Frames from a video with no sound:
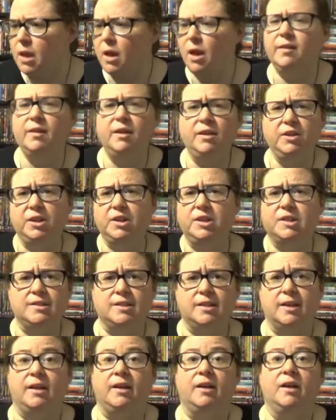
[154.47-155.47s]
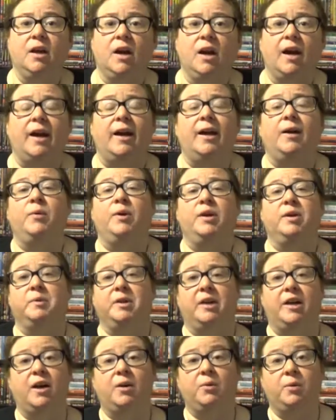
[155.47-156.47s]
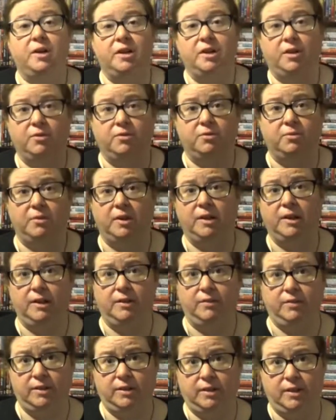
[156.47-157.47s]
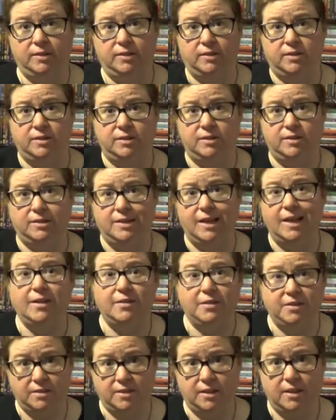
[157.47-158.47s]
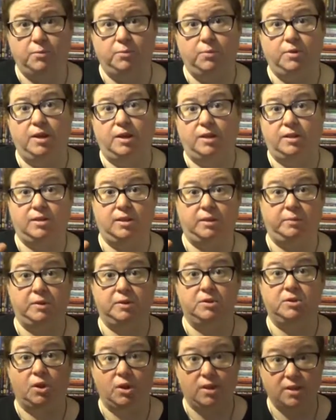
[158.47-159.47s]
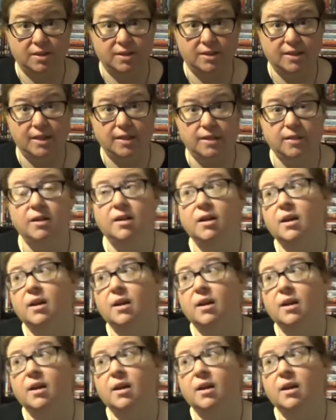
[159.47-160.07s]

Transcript: And then you're going to say, hey, wait a minute, how are we going to go from Night of the Living Dead to Day of the Dead? We're not going to talk about Dawn of the Dead?